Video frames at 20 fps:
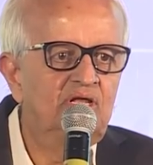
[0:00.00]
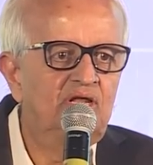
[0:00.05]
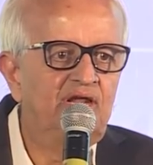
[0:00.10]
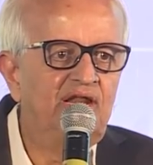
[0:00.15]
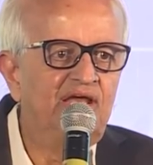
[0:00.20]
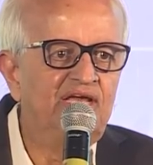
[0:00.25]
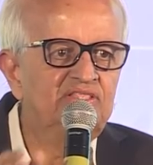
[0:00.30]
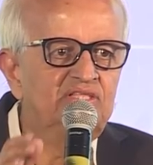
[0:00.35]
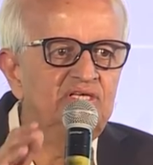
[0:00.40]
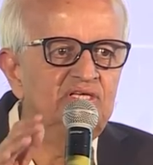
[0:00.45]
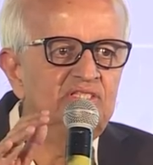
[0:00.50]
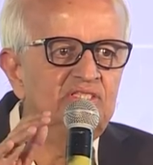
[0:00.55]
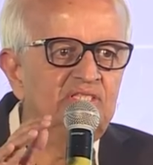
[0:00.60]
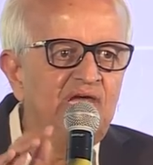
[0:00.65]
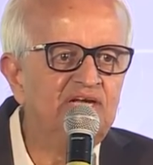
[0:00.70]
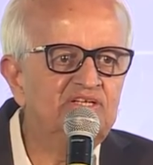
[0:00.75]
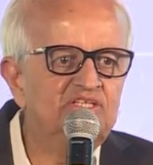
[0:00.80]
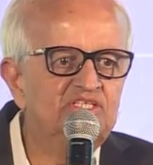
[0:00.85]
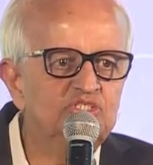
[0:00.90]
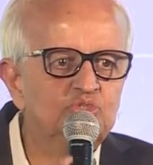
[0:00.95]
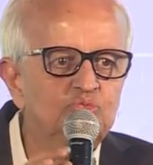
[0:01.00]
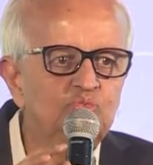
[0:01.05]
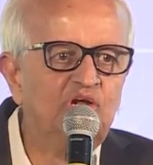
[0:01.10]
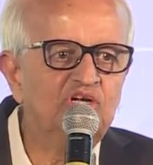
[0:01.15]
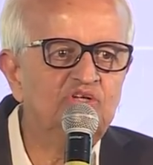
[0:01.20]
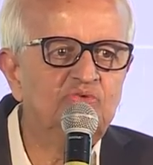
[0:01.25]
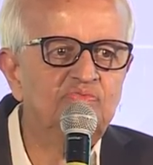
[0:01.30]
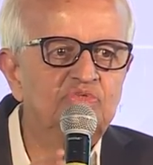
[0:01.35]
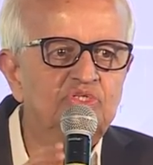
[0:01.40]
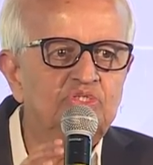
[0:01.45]
And I think that is
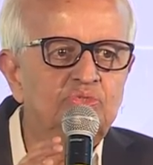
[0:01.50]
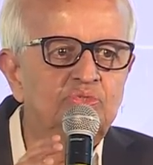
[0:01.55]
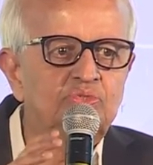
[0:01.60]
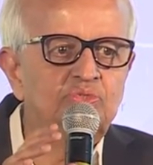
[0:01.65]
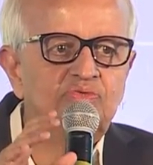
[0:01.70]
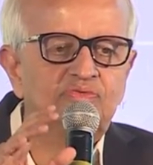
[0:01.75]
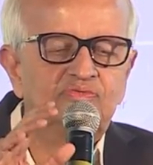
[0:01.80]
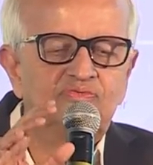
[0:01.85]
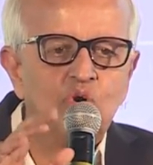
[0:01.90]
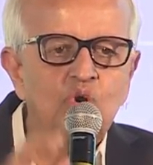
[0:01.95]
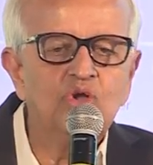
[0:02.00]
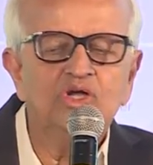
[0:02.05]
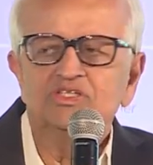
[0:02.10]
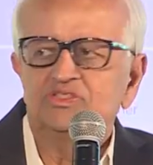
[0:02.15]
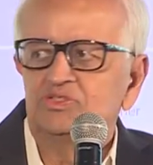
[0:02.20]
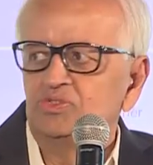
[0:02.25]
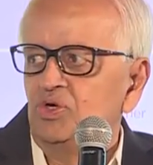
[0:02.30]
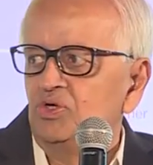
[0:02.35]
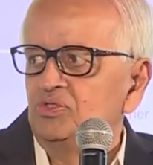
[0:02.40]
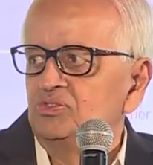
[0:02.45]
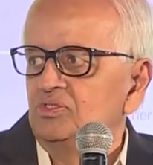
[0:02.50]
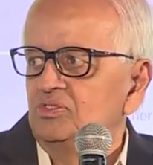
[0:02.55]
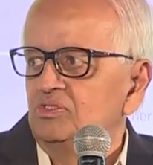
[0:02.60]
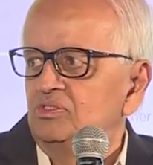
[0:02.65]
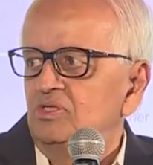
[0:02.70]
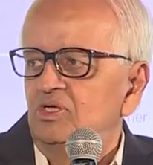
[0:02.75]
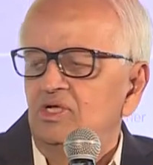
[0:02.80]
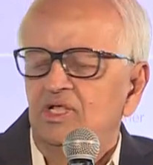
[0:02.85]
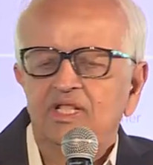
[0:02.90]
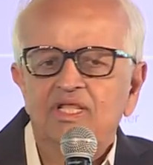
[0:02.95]
what we should focus on
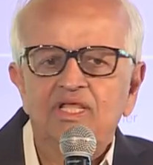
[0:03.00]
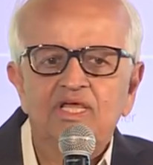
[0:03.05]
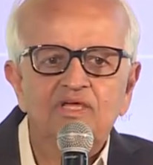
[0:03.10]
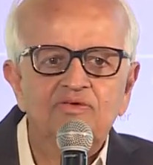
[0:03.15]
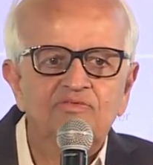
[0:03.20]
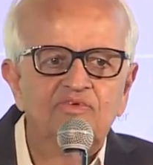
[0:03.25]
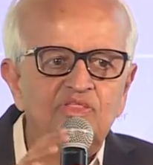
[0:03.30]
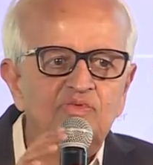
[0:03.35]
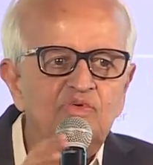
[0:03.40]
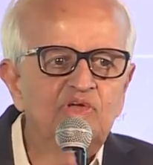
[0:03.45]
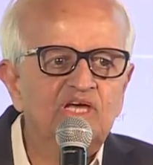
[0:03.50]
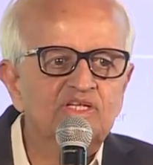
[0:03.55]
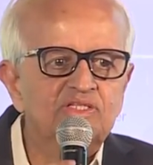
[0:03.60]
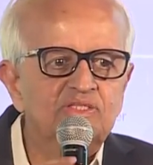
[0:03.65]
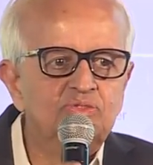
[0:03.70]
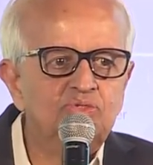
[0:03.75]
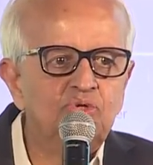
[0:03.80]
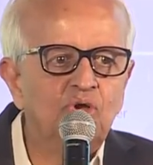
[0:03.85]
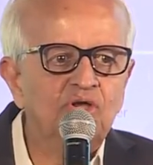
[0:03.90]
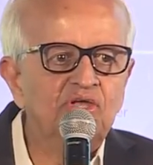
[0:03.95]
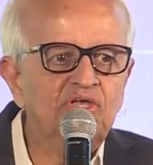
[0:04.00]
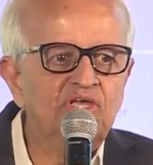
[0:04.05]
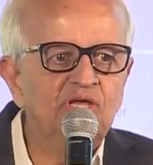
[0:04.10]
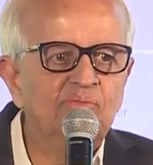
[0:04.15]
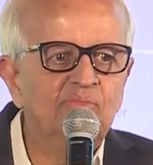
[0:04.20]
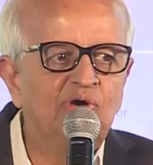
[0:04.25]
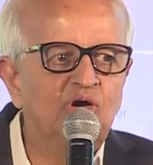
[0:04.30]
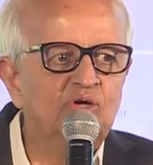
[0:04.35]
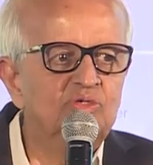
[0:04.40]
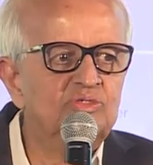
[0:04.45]
when we are talking
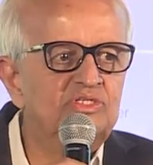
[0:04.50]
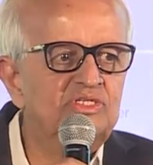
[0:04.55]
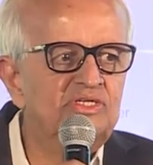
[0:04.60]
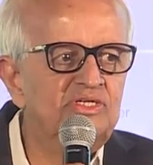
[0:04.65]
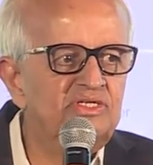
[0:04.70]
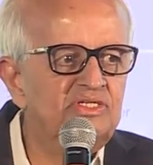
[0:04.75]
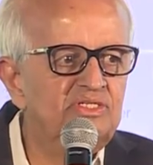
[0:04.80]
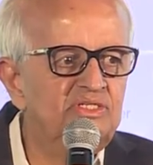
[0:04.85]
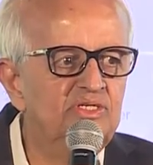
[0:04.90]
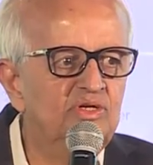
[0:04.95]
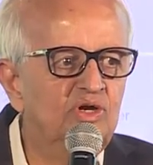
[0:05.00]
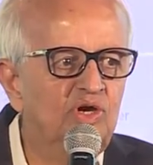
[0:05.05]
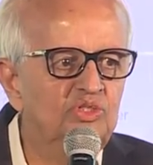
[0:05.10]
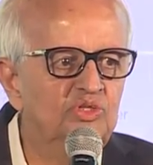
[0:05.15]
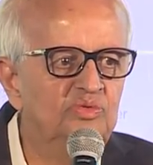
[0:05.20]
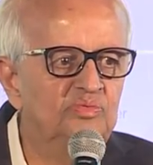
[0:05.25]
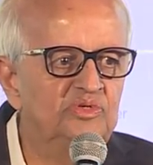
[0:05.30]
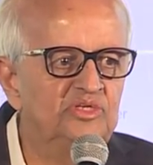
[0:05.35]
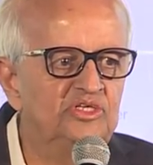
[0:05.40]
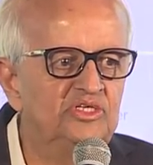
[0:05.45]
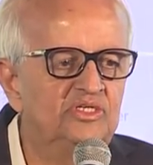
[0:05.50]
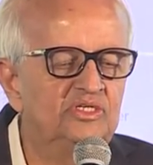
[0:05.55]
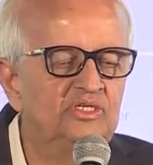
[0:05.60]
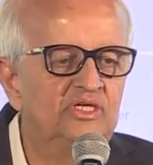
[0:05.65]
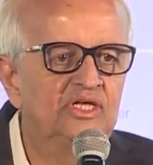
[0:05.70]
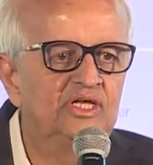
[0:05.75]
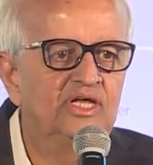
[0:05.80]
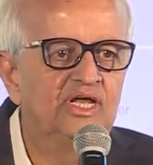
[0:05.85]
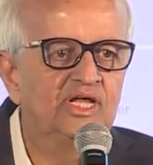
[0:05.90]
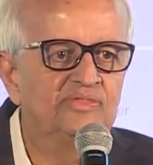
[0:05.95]
about the Indian economy
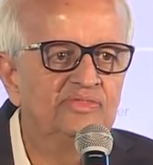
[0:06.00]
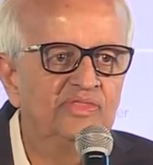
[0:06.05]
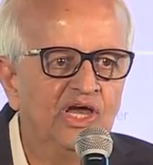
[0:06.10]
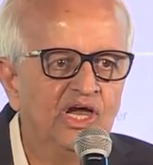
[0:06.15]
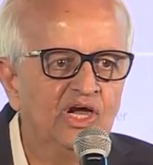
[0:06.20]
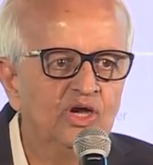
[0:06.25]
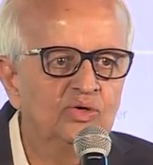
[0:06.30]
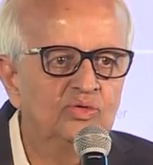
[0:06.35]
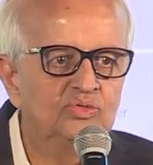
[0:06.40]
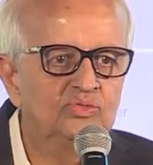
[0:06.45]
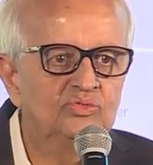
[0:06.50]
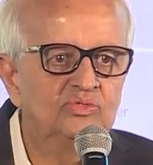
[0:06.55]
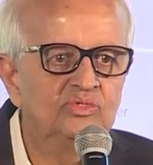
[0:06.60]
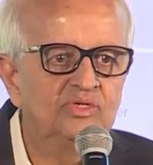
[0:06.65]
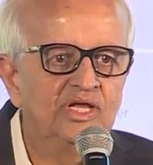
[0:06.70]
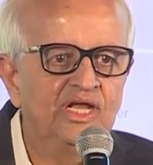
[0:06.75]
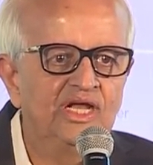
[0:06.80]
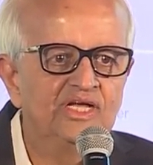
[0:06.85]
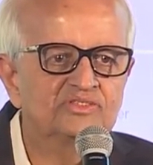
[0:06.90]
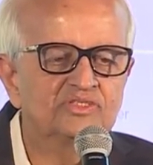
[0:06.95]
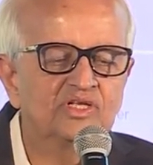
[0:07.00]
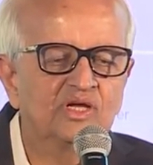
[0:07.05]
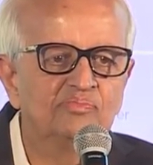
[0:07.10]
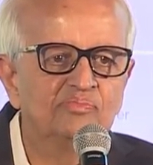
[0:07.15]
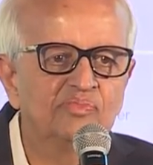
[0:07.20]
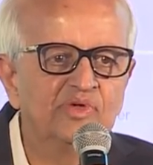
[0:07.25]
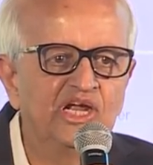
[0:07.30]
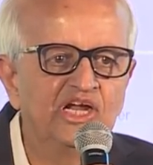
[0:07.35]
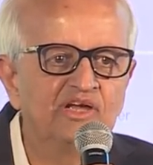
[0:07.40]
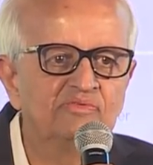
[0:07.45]
now as
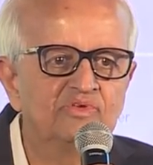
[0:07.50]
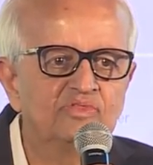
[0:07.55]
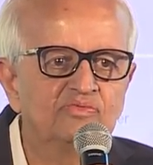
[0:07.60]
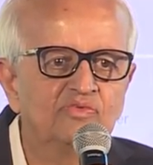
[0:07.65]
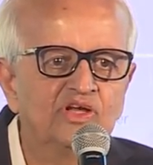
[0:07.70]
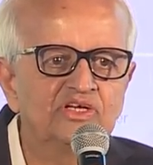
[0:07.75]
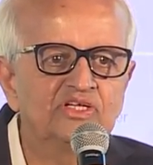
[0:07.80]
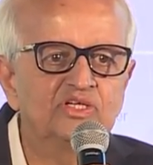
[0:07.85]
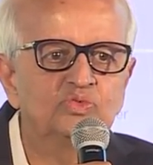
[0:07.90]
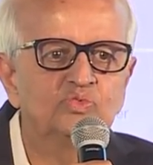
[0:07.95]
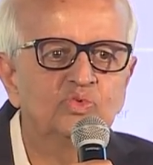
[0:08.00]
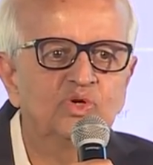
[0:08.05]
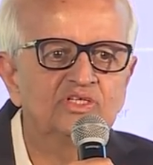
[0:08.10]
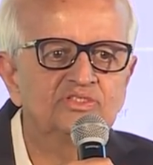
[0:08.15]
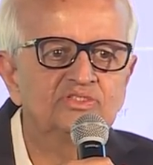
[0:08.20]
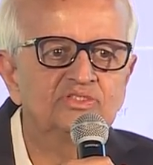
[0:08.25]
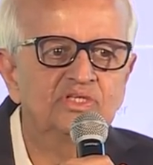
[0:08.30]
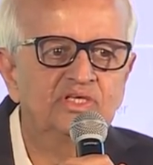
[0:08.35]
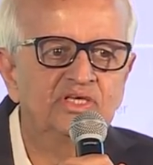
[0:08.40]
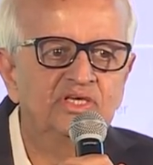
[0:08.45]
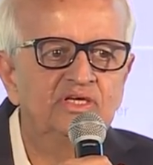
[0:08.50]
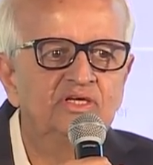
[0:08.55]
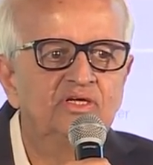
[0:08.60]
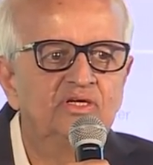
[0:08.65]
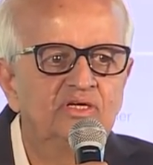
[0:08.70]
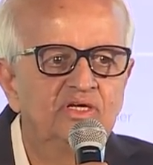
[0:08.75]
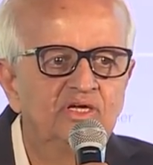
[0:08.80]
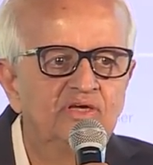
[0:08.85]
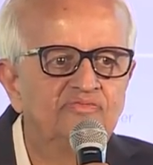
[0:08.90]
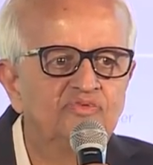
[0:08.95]
compared with what it was, say,
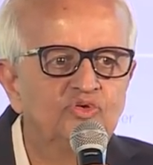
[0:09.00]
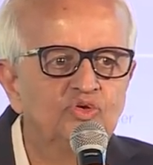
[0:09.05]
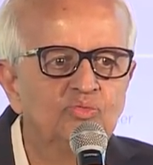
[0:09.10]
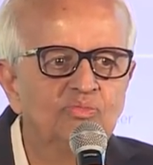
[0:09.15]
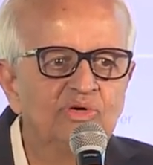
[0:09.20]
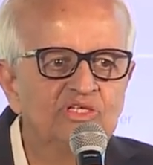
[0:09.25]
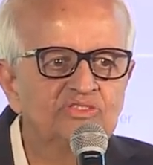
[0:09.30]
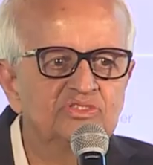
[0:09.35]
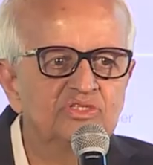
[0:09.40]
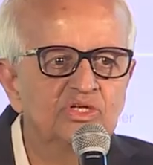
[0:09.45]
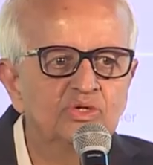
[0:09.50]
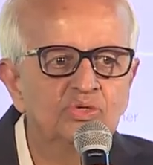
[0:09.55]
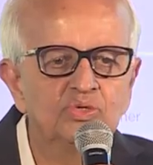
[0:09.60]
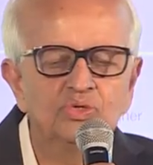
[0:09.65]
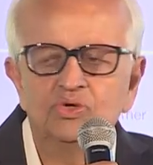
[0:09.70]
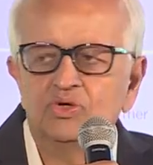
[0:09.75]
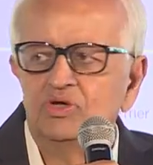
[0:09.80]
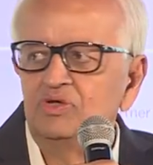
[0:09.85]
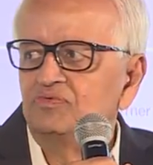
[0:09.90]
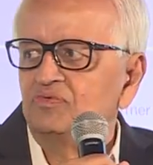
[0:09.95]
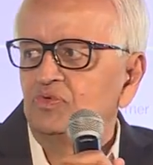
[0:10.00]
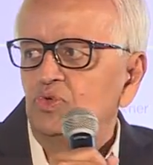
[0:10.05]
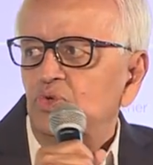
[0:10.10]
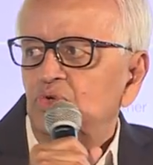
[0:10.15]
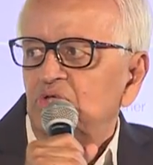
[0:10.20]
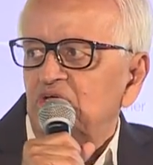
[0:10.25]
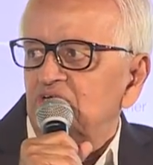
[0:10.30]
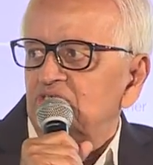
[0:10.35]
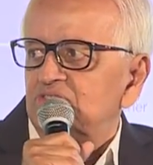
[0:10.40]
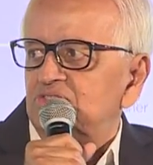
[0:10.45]
a few months ago or a few
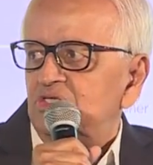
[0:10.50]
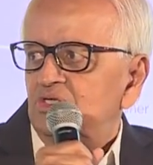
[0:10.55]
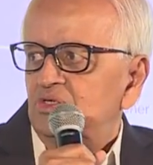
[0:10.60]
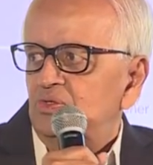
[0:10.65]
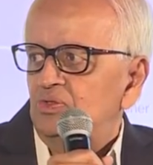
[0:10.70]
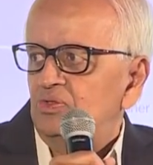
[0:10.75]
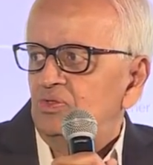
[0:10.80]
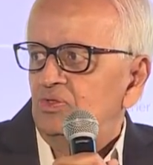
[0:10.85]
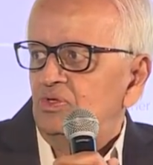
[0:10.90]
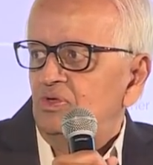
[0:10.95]
years ago.